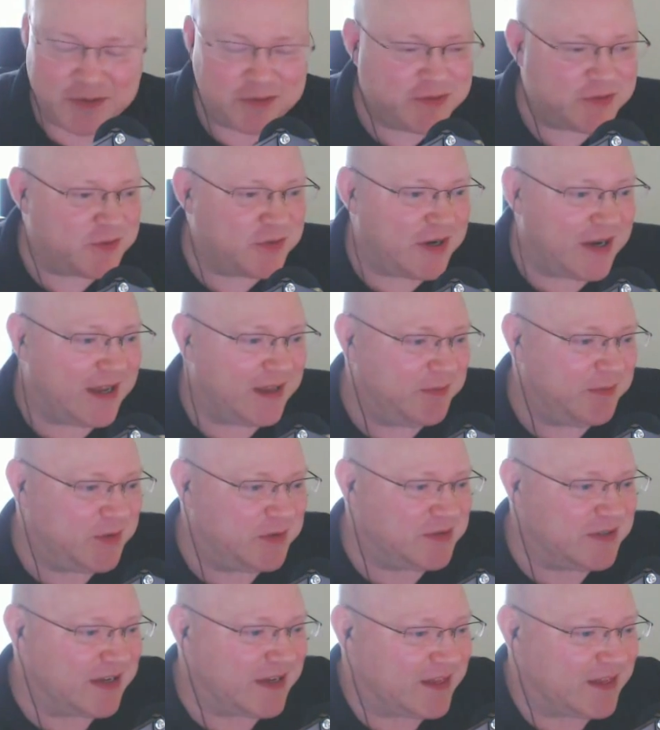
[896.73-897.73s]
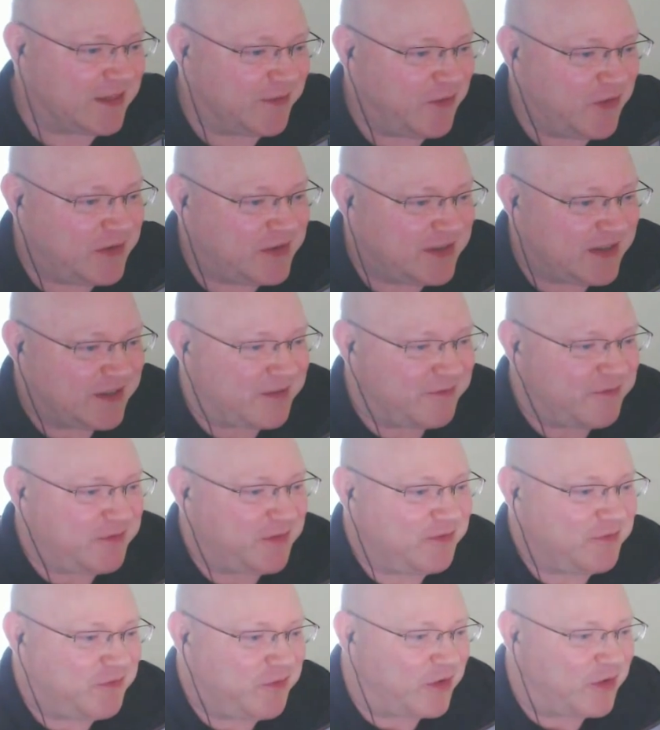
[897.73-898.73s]
Don't Like Music. And the first thing that
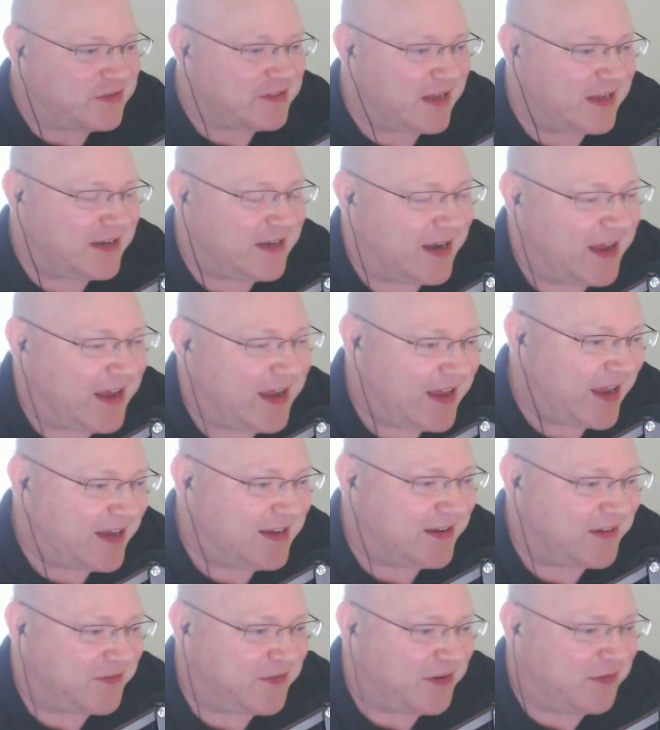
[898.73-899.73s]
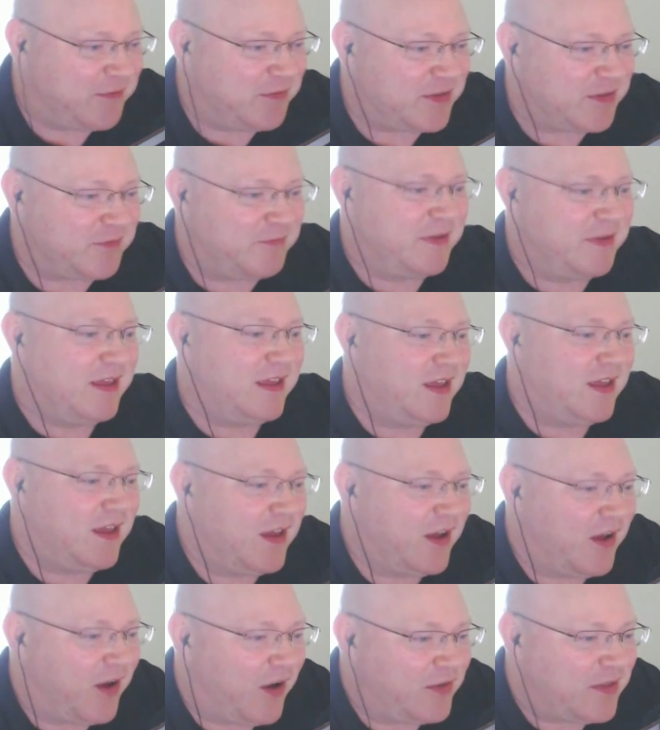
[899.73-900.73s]
Ross said, and I kind of agree with him,
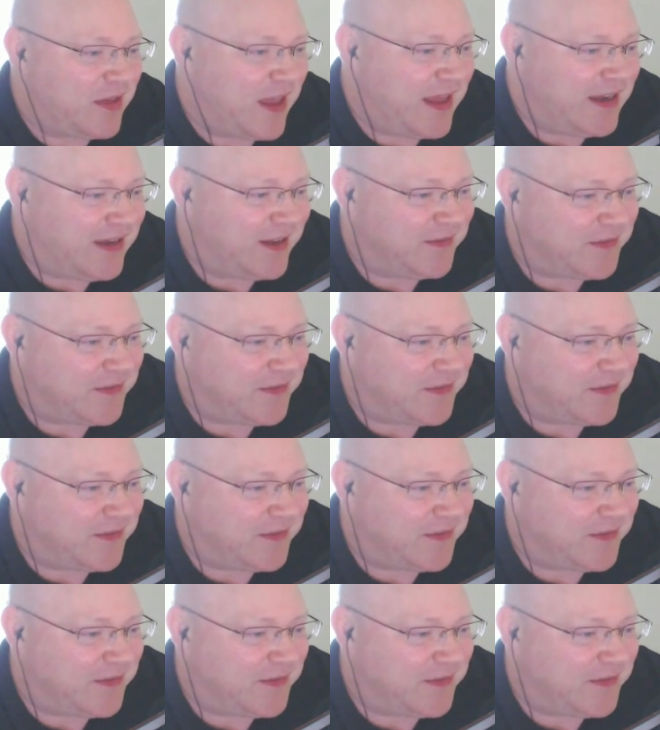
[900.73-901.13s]
are there any of